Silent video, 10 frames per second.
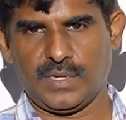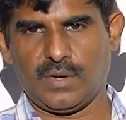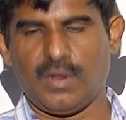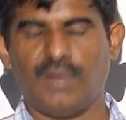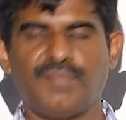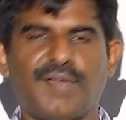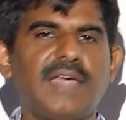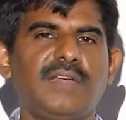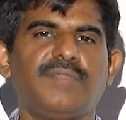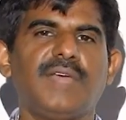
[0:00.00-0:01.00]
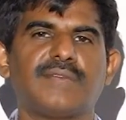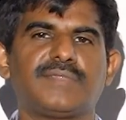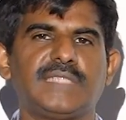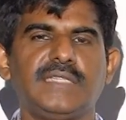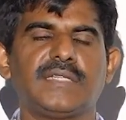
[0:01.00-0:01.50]
All fine, we have
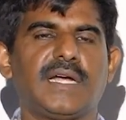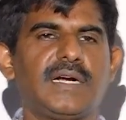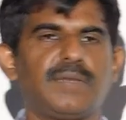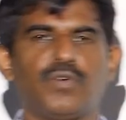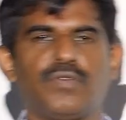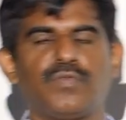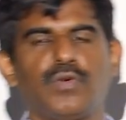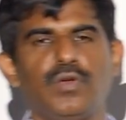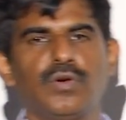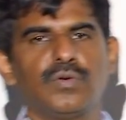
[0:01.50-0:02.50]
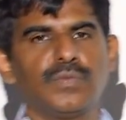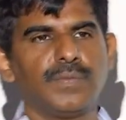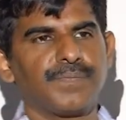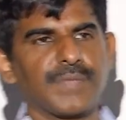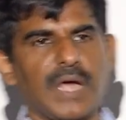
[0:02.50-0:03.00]
seen that portfolio,
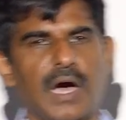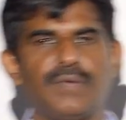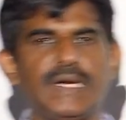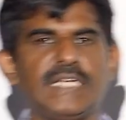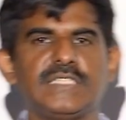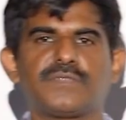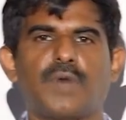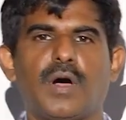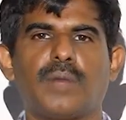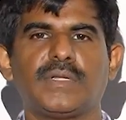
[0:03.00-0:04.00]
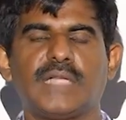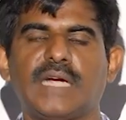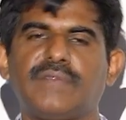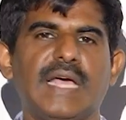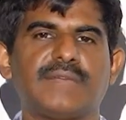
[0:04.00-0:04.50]
how it is formed,
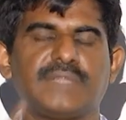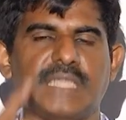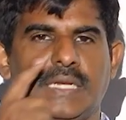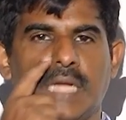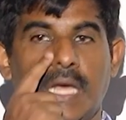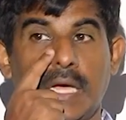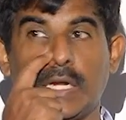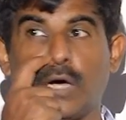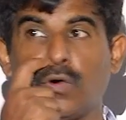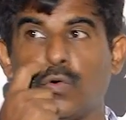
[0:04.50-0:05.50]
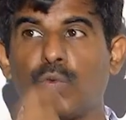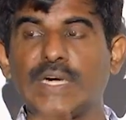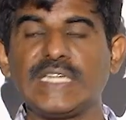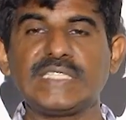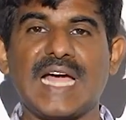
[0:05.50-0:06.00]
that we have seen. Now,
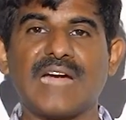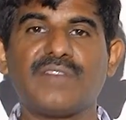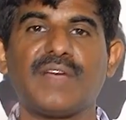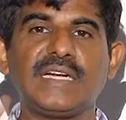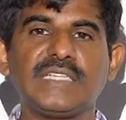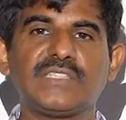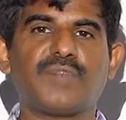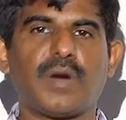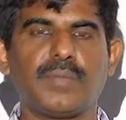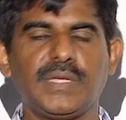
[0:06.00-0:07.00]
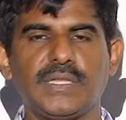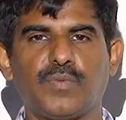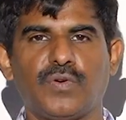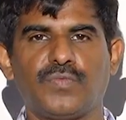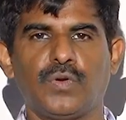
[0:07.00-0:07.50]
what is the advantage of forming the
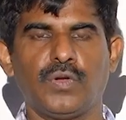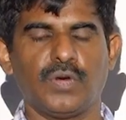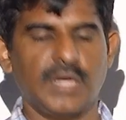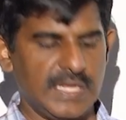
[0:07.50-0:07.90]
portfolio?